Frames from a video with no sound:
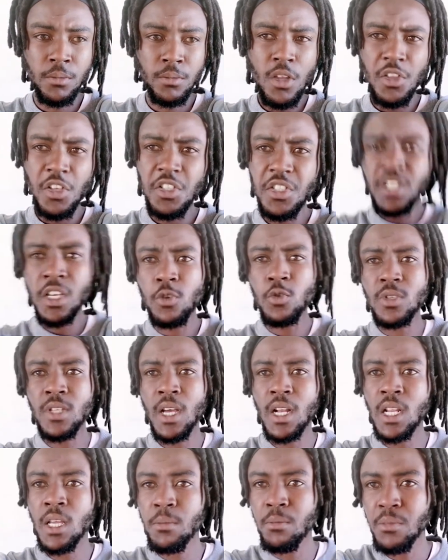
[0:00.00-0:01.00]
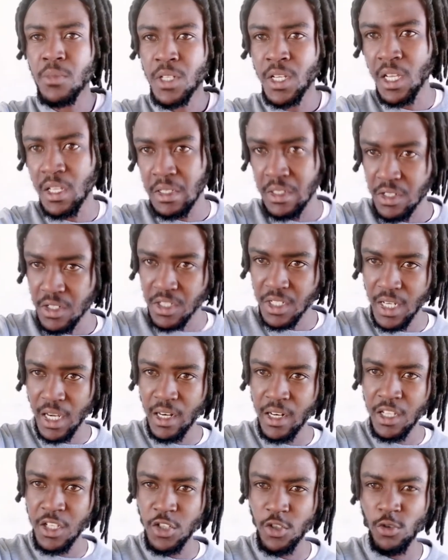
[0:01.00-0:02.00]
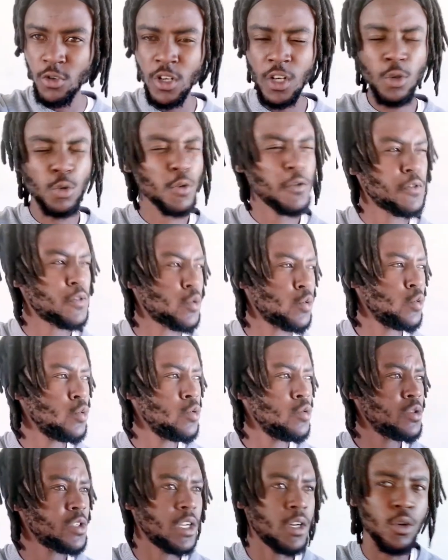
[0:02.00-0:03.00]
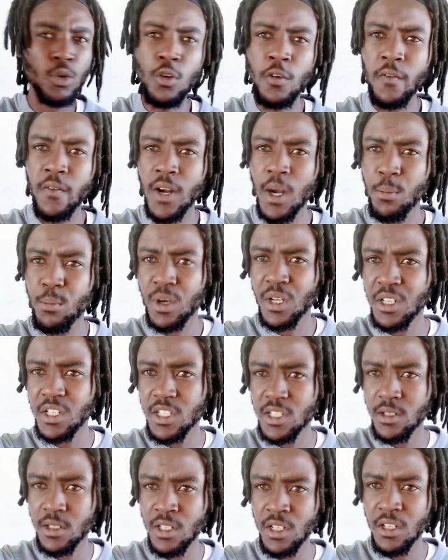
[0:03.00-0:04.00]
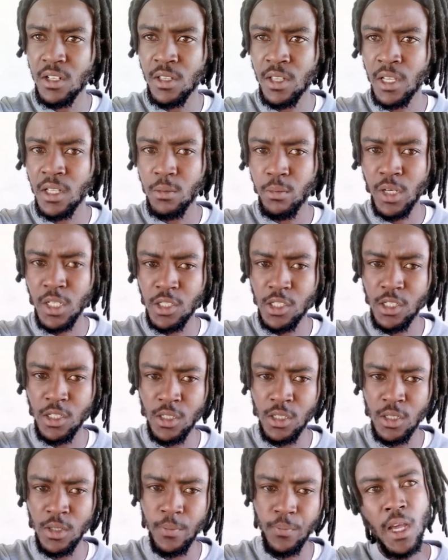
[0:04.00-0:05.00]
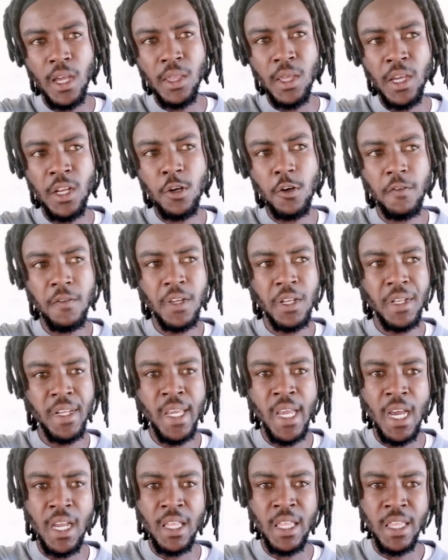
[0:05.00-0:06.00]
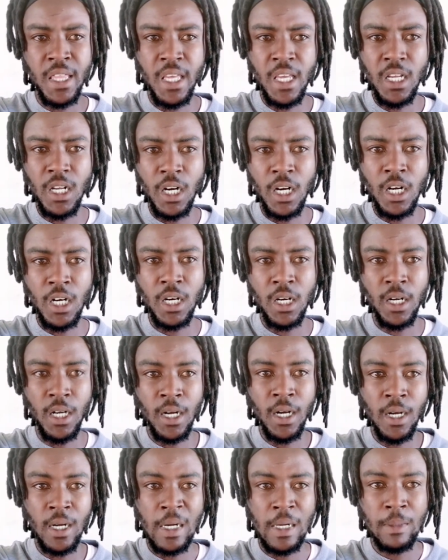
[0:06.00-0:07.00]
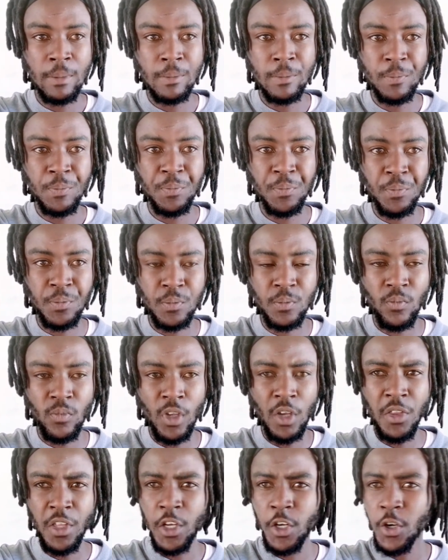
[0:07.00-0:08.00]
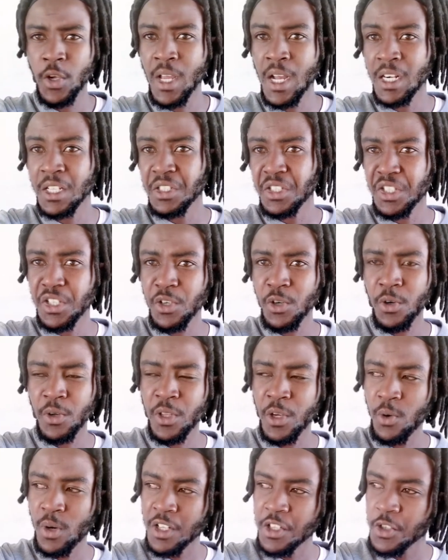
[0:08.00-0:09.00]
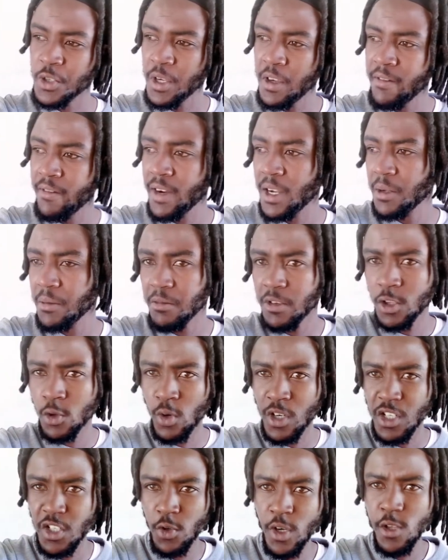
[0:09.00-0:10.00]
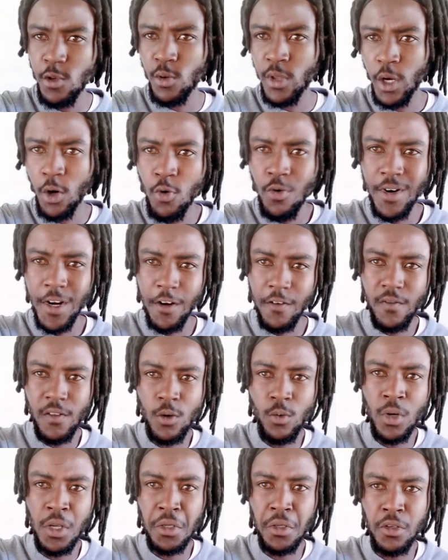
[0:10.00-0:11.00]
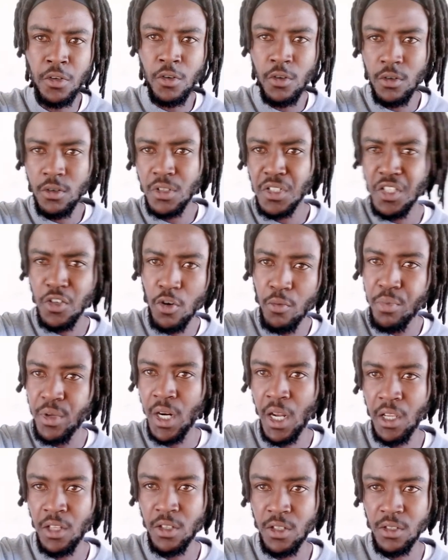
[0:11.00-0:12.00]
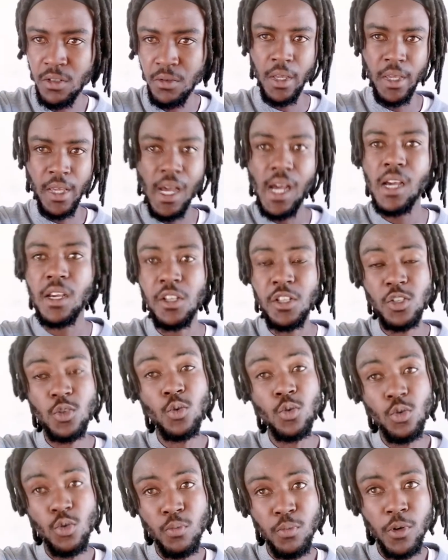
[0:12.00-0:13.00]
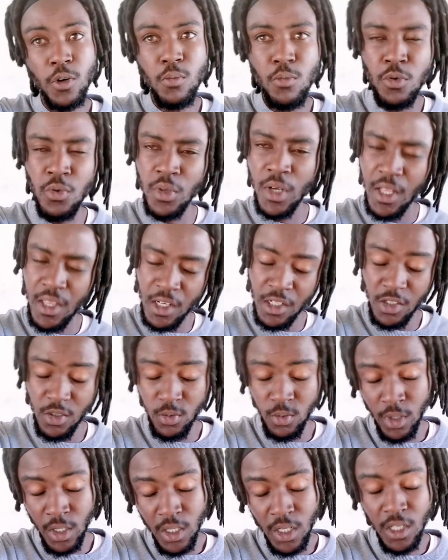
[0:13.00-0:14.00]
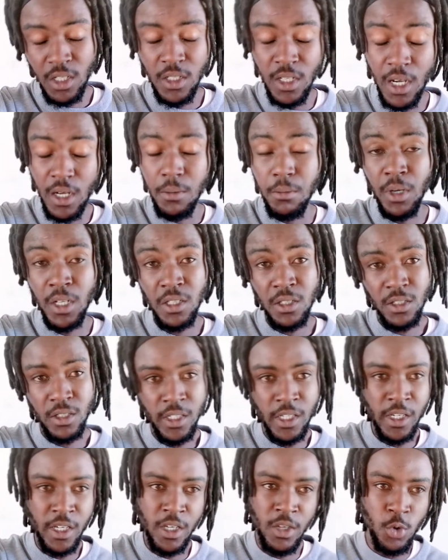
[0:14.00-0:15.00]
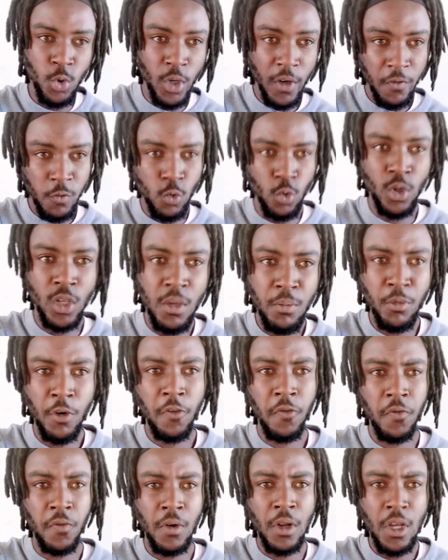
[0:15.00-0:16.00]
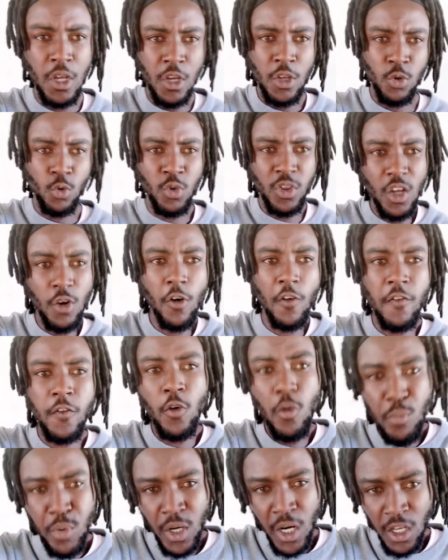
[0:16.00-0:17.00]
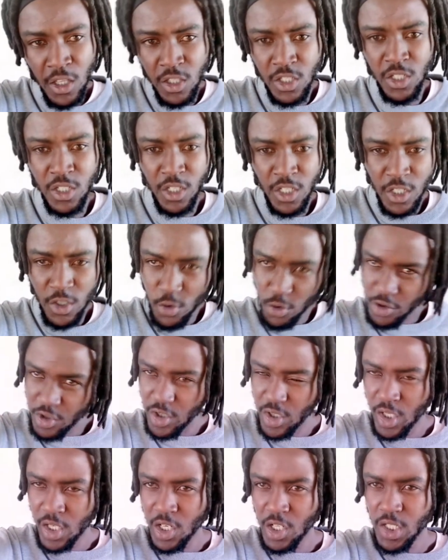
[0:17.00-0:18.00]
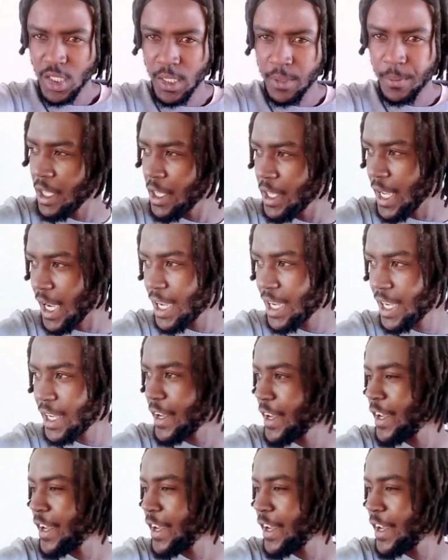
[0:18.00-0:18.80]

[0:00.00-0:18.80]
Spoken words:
this Jerusalem dance challenge, you know, a lot of schools and a lot of companies did that, but at the end of the day, I think the royalty or the whatsoever, it was going to the owner of the work, you know. It's copyright. Yeah, it's good to promote others' work, and yeah, but you have to keep off to think of copyright in consideration. Yeah,